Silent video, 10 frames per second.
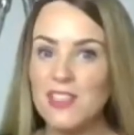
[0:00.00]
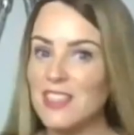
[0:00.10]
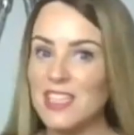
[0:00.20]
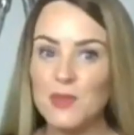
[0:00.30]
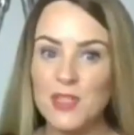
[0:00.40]

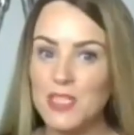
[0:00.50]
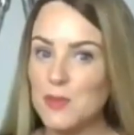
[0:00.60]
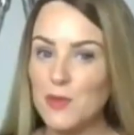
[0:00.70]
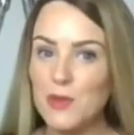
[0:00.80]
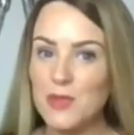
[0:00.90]
that's what the
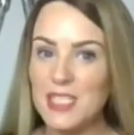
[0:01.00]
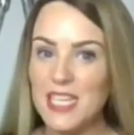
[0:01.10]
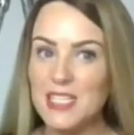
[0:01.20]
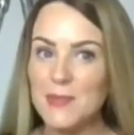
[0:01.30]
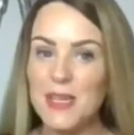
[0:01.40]
spirit always
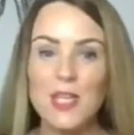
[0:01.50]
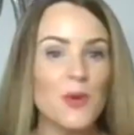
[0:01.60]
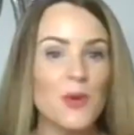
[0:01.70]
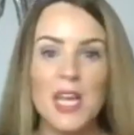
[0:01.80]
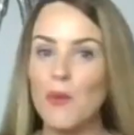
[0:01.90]
say to me. You
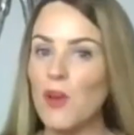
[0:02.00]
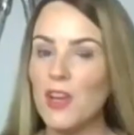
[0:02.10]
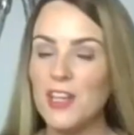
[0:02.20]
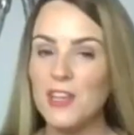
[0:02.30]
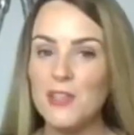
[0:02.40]
only get one
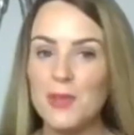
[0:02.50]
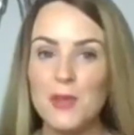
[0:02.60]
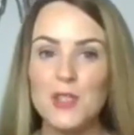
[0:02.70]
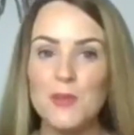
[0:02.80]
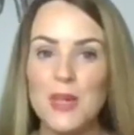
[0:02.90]
life, you
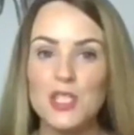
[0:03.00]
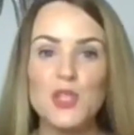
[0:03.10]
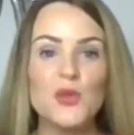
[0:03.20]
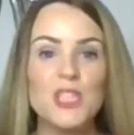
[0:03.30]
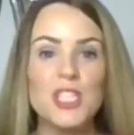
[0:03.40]
might as well make
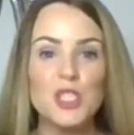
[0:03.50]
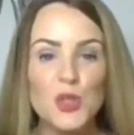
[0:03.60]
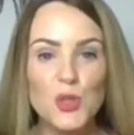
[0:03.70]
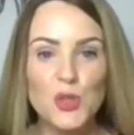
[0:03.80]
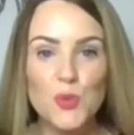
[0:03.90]
sure that it's a
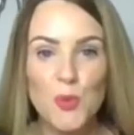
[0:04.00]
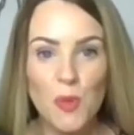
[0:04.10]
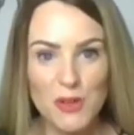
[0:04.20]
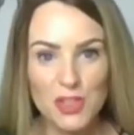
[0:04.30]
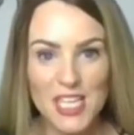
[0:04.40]
good one
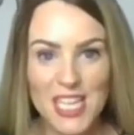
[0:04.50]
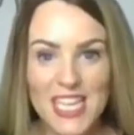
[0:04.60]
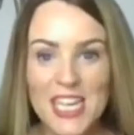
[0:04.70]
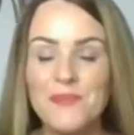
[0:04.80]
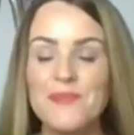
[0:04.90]
whilst you're
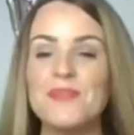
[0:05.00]
here.